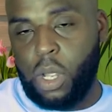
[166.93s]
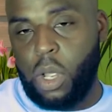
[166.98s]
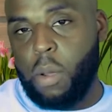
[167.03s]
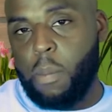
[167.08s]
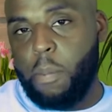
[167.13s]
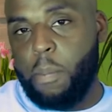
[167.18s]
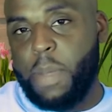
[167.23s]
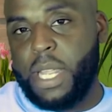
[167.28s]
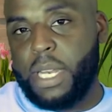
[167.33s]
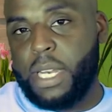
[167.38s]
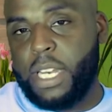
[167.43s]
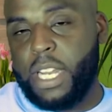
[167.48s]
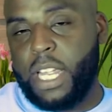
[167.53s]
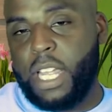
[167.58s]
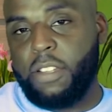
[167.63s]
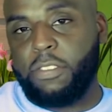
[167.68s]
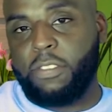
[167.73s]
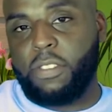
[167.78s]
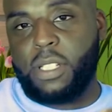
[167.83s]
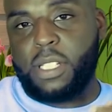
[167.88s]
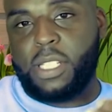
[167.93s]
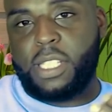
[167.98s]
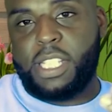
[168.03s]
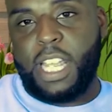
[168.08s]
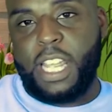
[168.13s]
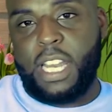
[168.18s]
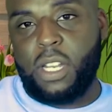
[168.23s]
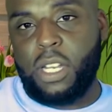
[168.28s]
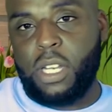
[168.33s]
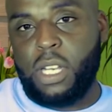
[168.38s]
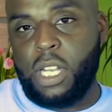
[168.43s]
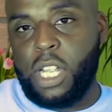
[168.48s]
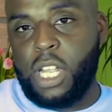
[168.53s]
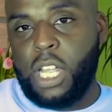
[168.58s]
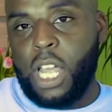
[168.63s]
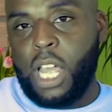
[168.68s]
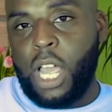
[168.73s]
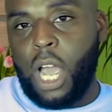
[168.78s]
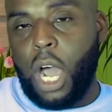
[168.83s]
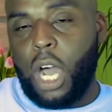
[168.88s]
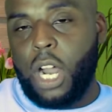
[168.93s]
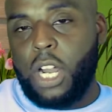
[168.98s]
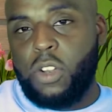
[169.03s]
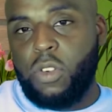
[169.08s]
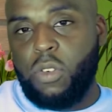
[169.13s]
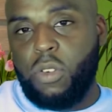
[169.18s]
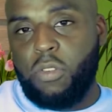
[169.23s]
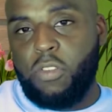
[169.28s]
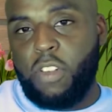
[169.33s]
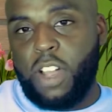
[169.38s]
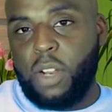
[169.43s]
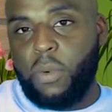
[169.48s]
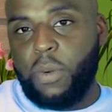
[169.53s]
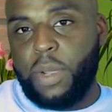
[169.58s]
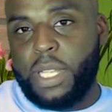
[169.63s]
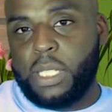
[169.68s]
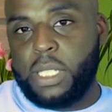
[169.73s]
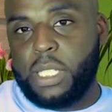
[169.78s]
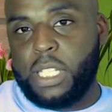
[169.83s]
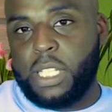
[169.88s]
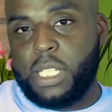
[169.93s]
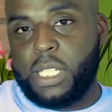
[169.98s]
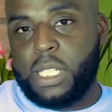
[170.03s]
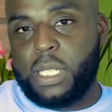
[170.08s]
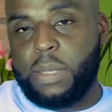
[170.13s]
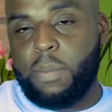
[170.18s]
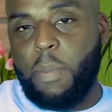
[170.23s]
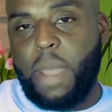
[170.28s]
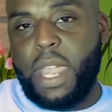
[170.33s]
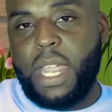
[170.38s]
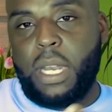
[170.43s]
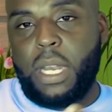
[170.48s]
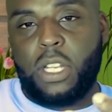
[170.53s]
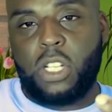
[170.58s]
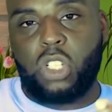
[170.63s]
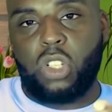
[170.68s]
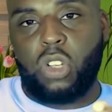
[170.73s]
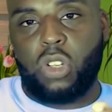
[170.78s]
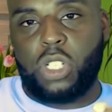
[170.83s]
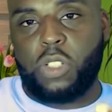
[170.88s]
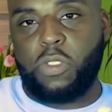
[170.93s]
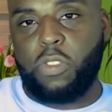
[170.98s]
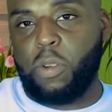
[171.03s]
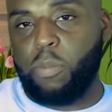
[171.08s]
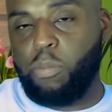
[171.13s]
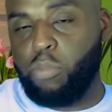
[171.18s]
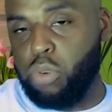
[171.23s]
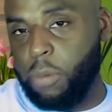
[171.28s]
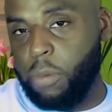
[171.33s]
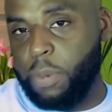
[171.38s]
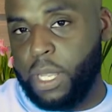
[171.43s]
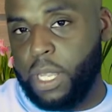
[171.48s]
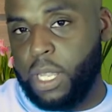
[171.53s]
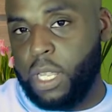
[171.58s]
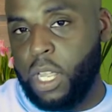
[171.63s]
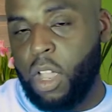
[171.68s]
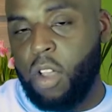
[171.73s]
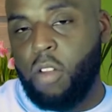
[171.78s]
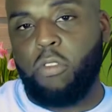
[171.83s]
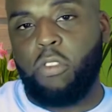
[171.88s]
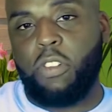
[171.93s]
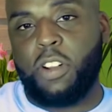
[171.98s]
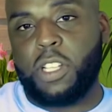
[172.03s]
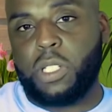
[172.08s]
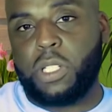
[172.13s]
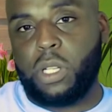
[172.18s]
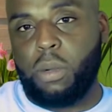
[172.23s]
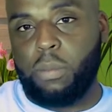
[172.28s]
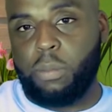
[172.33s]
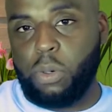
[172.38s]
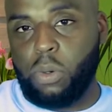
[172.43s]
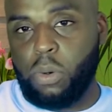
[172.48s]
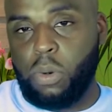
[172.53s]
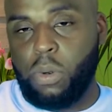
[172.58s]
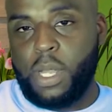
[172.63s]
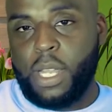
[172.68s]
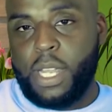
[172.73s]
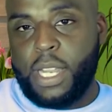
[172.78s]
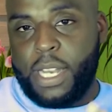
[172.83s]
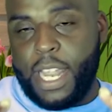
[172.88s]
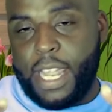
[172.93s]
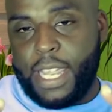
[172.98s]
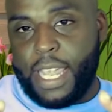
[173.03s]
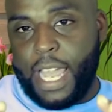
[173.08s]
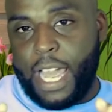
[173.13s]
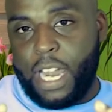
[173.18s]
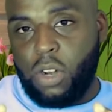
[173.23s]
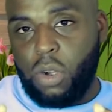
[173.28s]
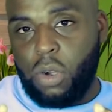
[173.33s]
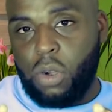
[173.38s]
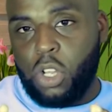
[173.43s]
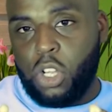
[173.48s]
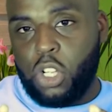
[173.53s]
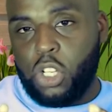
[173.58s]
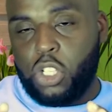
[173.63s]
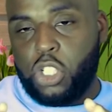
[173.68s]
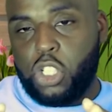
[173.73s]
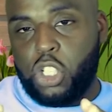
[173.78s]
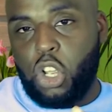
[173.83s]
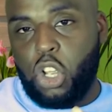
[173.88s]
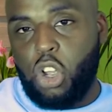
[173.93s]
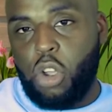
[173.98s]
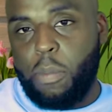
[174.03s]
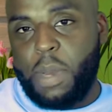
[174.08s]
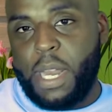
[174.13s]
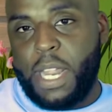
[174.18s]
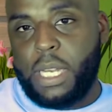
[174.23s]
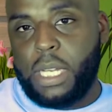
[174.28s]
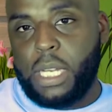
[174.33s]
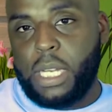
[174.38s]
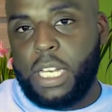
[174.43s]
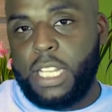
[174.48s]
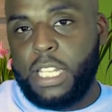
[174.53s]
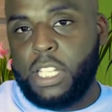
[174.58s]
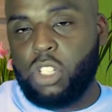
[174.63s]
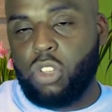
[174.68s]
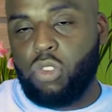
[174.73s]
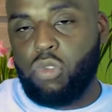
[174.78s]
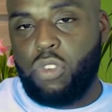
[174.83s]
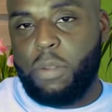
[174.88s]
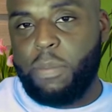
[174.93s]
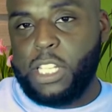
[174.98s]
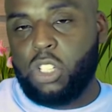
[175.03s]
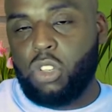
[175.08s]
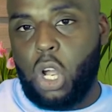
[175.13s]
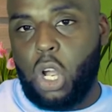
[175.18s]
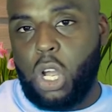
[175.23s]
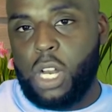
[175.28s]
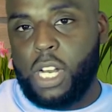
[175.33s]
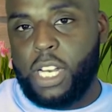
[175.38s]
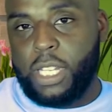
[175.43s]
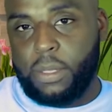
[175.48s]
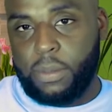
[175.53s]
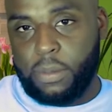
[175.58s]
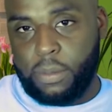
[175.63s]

meaning if the tenant underevaluates its maintenance costs for the property, for example, they cannot terminate the lease agreement early.